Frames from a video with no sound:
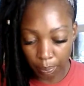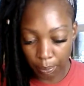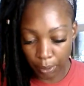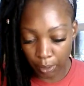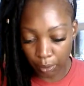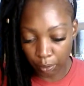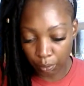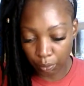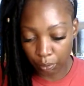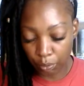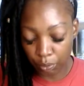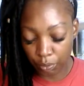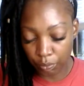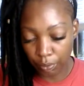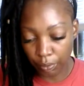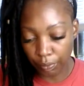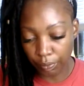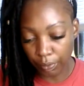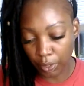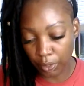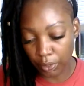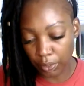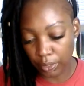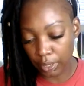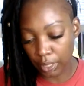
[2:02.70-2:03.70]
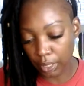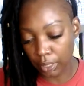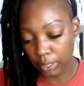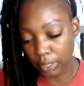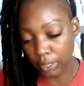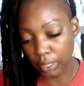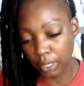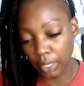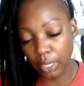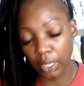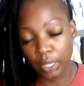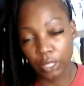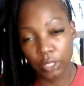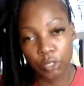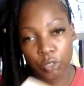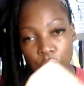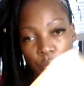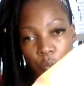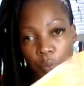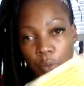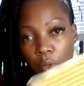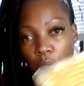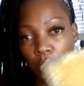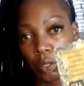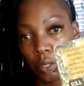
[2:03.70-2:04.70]
Pentacles reversed next to the Ace
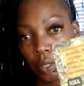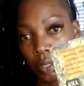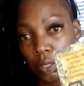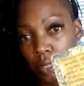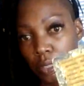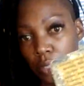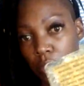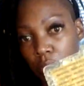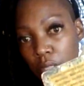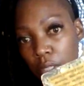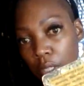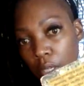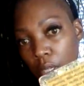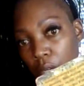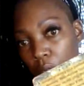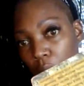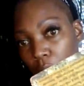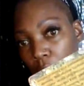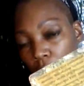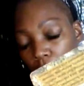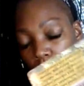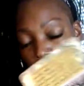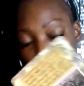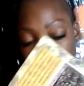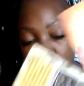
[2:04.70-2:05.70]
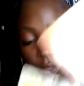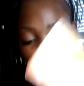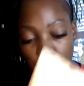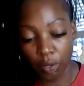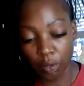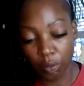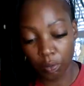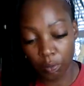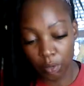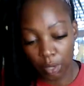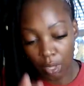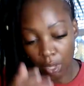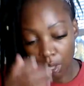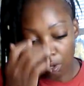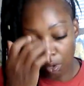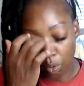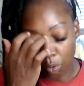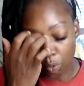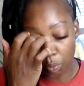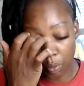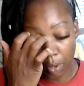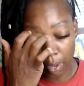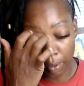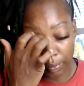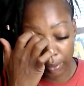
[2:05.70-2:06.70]
of Wands. Okay, so
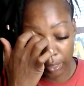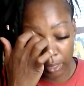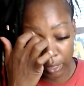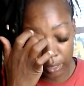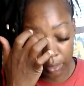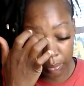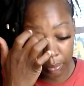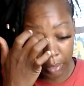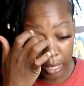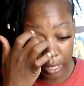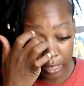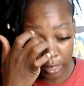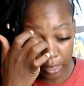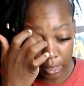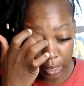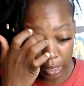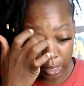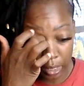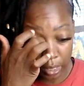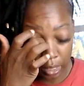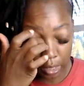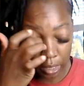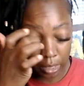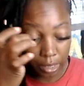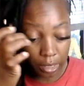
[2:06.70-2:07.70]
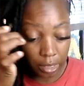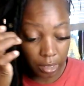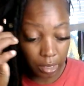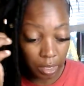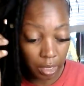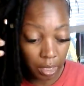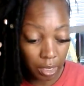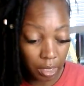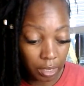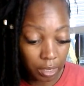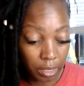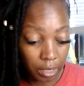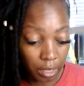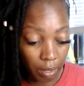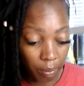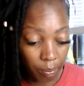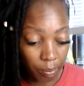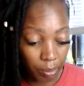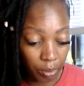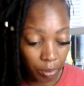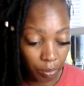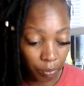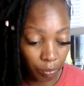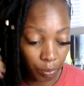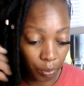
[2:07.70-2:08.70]
whoever this masculine energy is
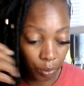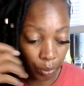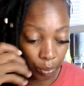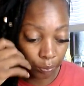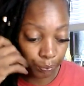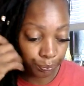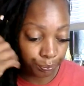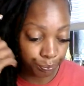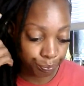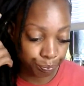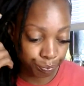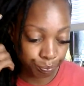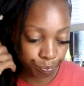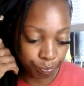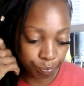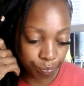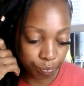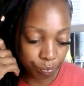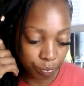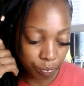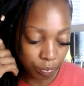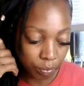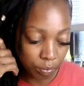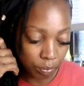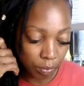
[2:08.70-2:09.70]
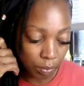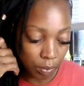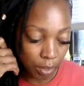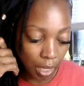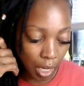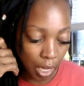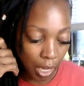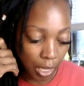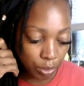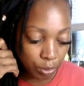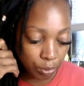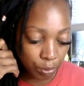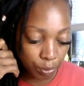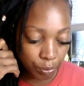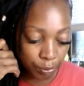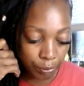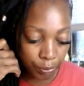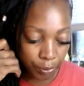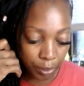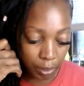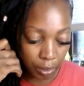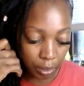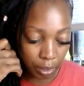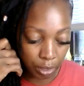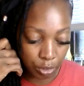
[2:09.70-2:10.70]
coming through, I do
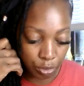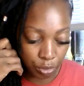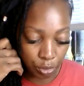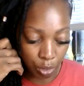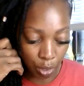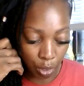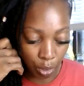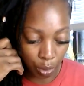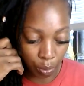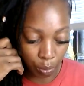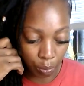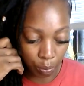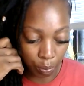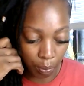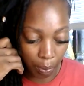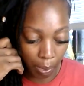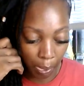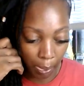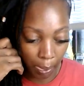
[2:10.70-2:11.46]
feel as though